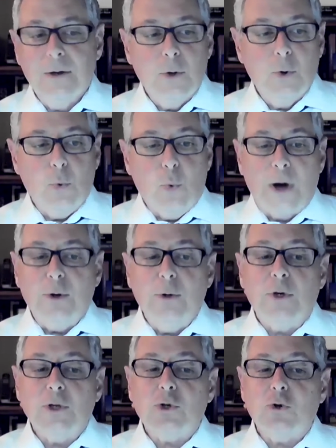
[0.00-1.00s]
One who
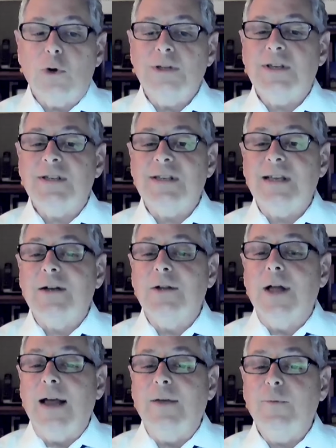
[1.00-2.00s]
destroys a single
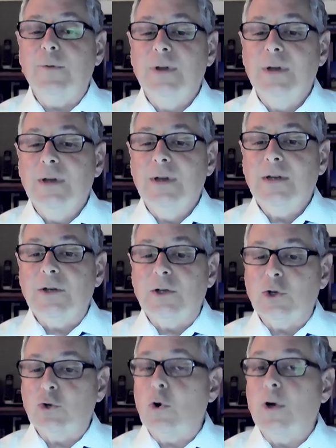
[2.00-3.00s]
life
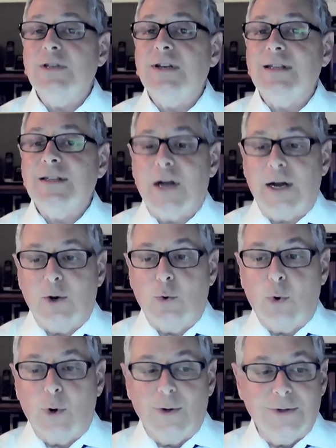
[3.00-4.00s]
destroys an entire
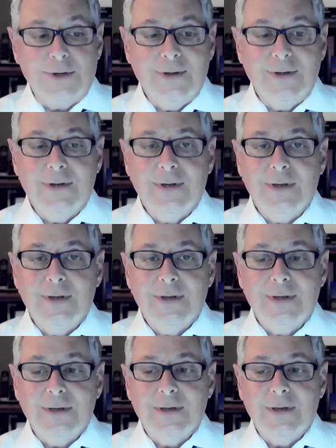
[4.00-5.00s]
world,
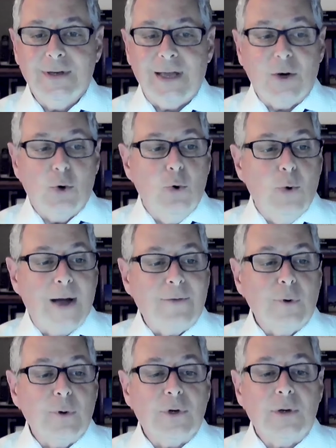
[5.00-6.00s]
and
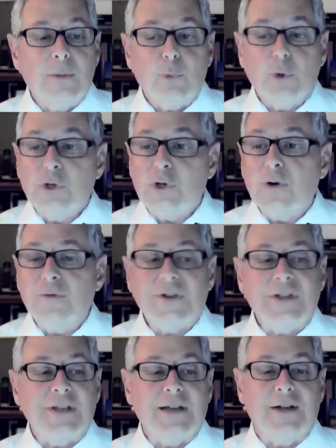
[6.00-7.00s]
whoever preserves a
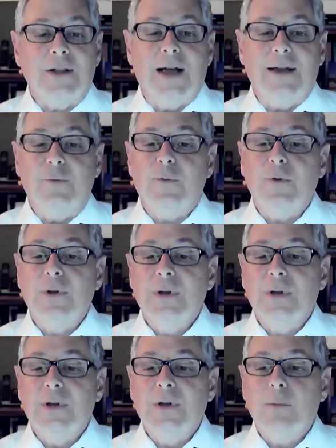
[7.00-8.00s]
single life
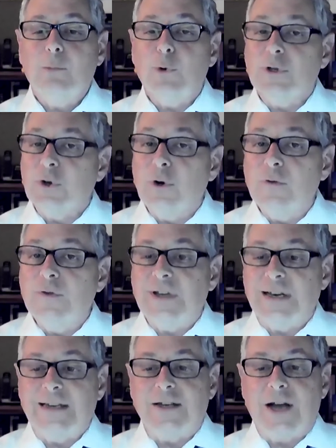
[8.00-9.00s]
preserves an
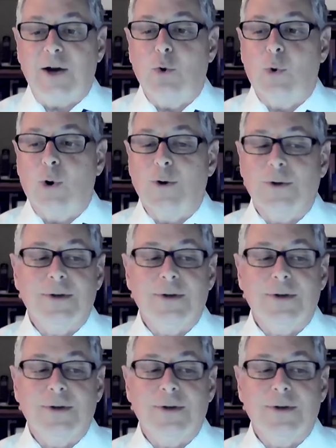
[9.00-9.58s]
entire world.